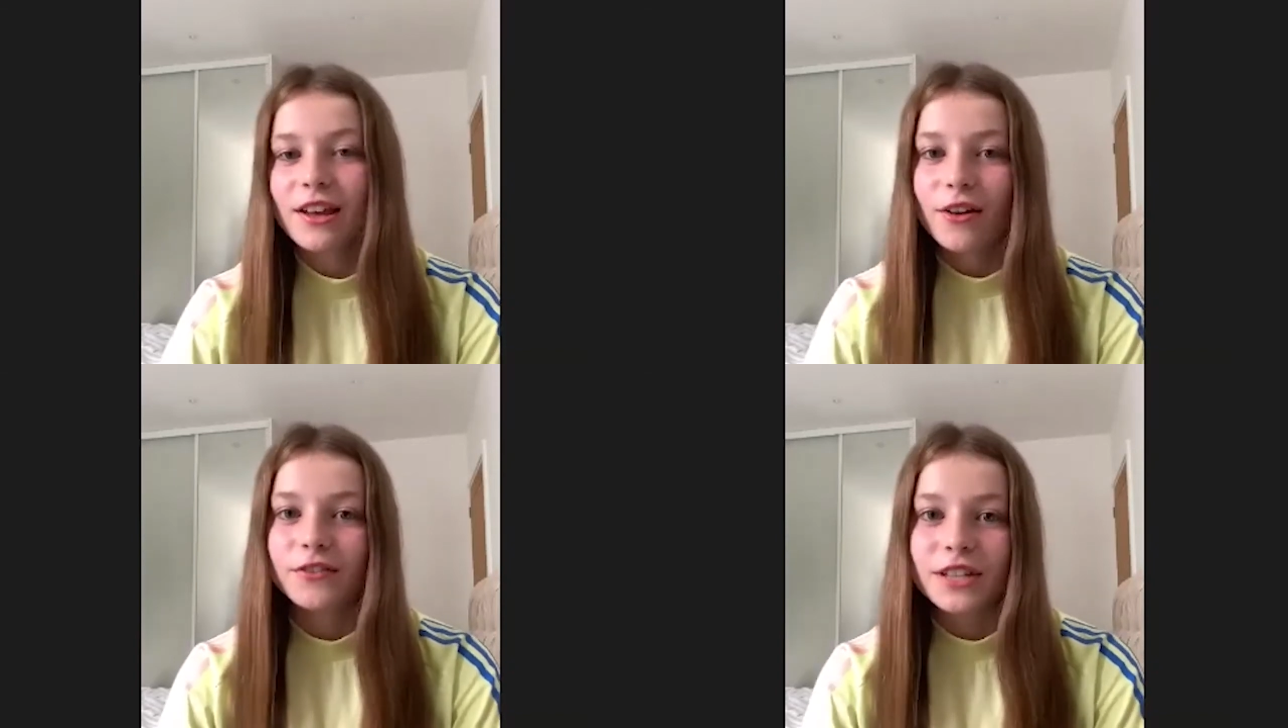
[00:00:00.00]

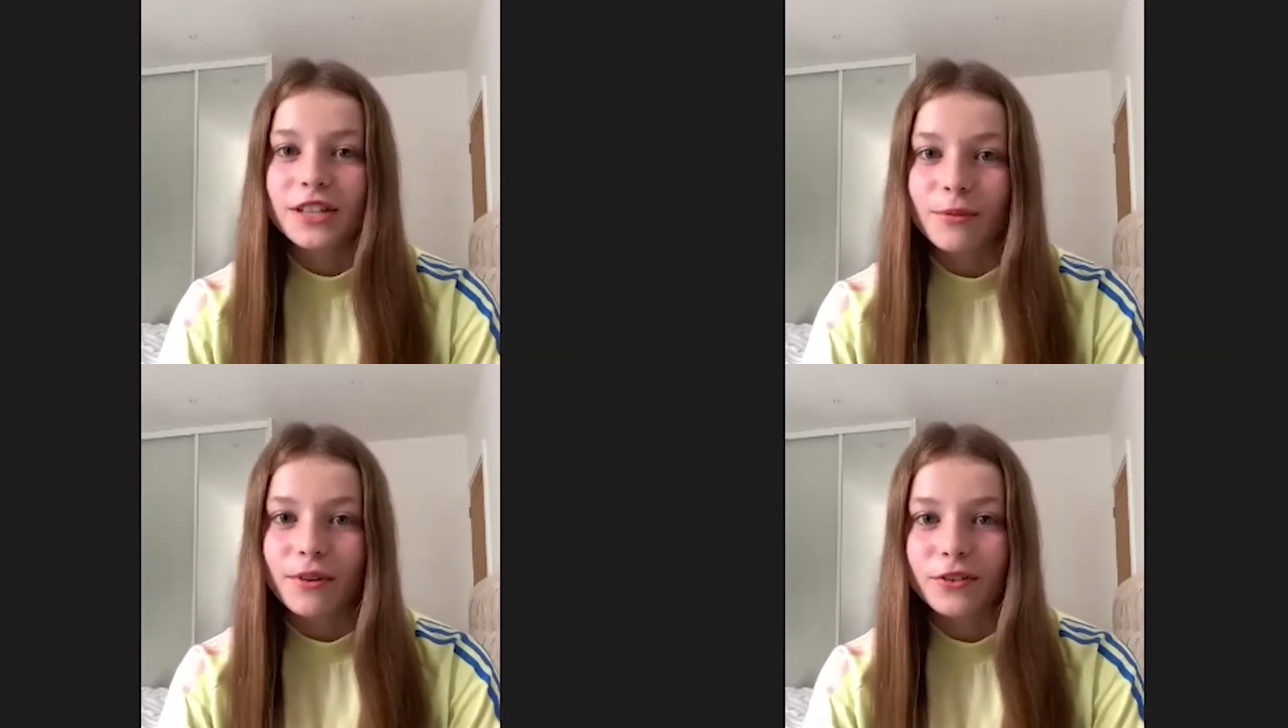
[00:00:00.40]
obviously
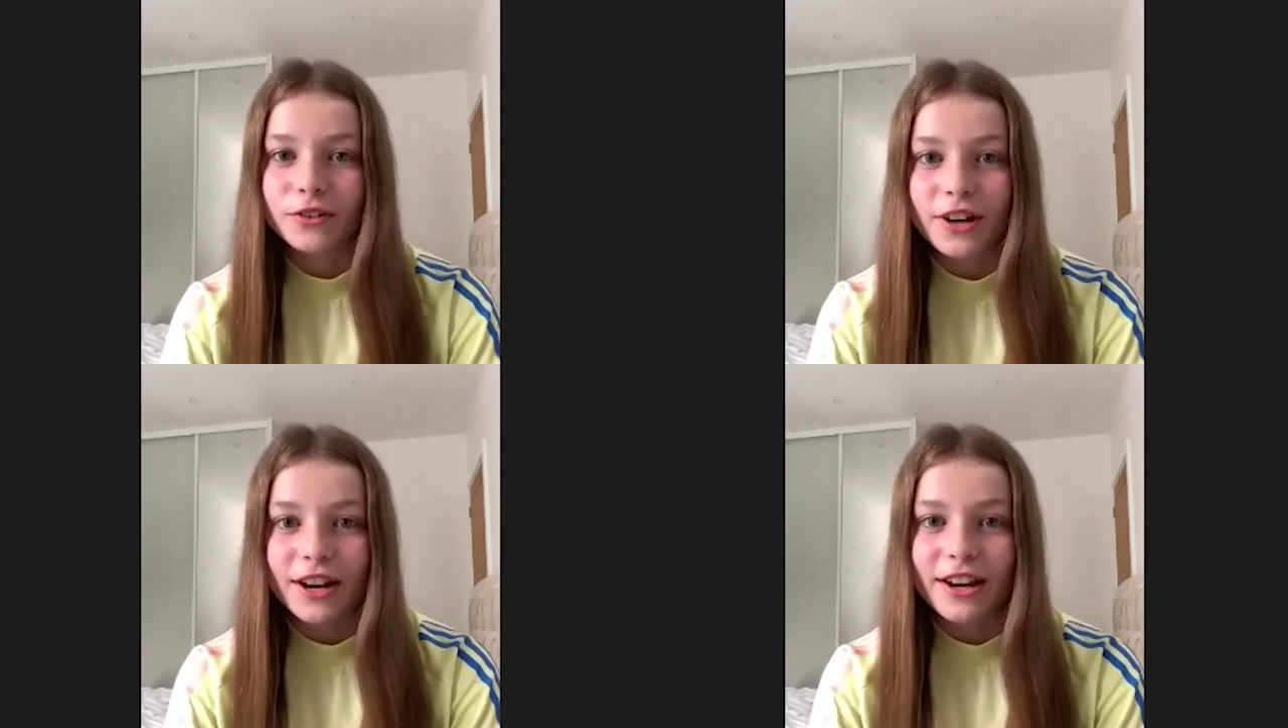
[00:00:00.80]
with your
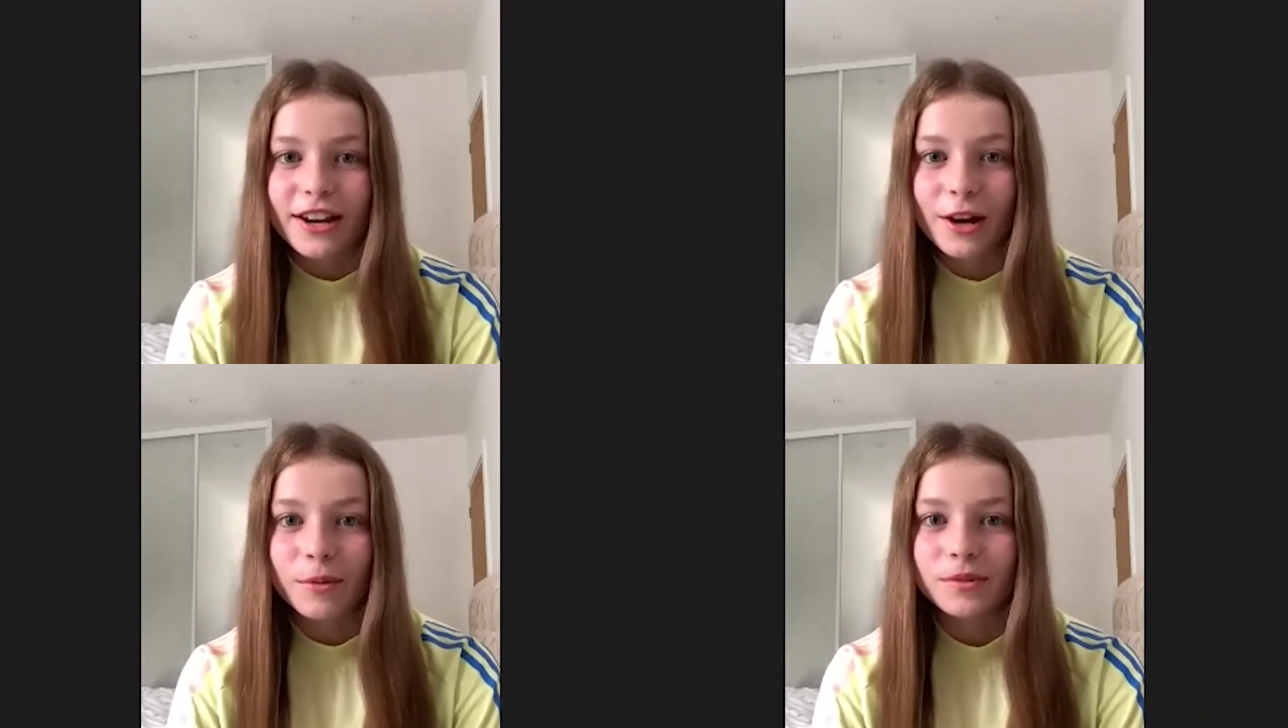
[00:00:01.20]
training
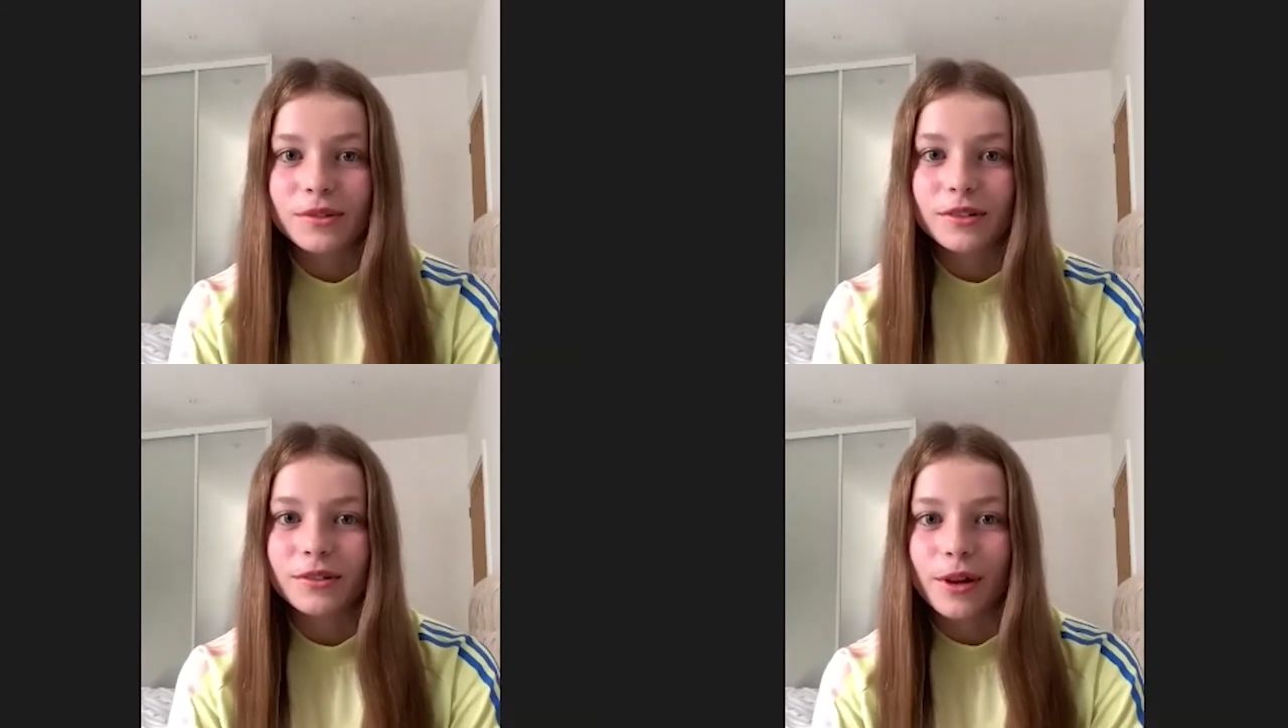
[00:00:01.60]
helps
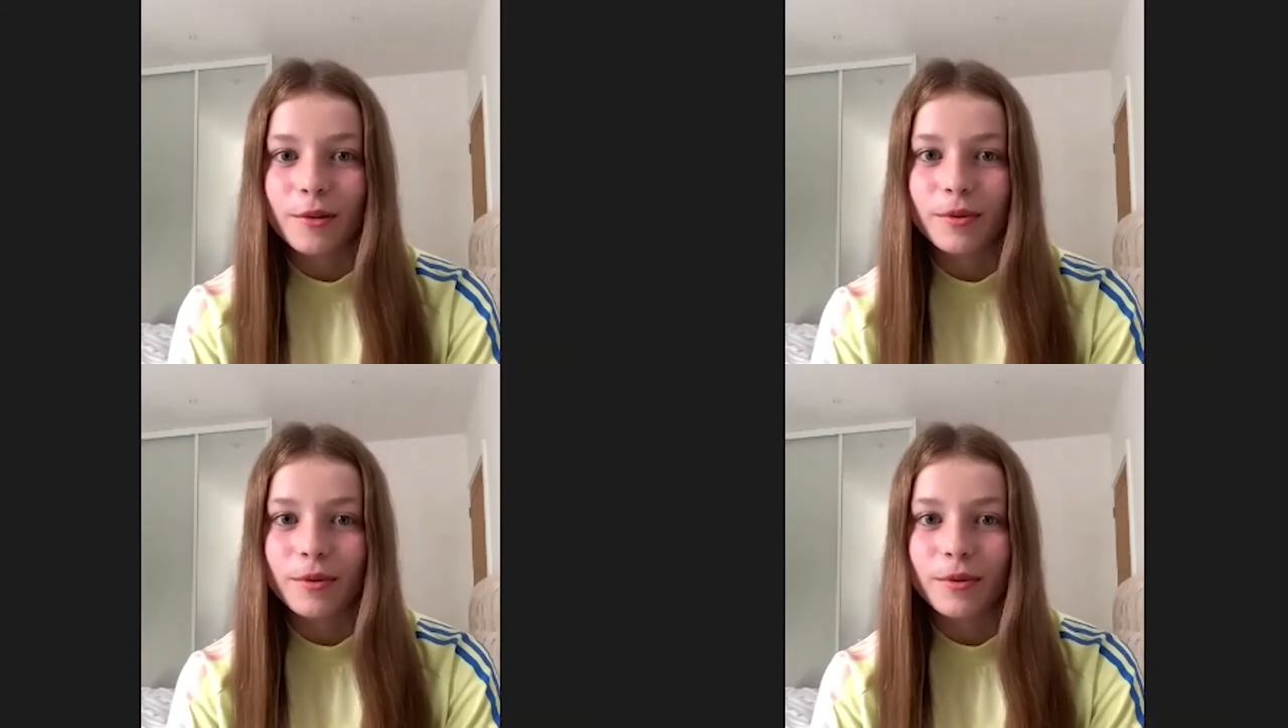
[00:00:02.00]
as well,